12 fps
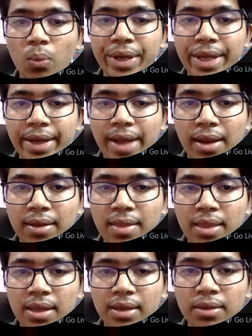
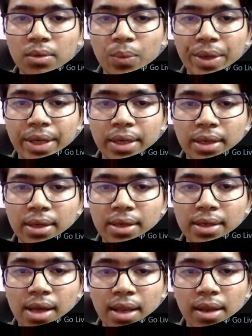
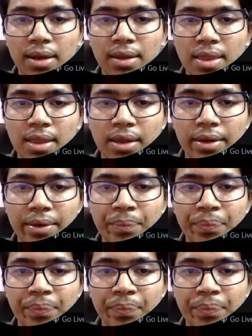WikiGalaxy.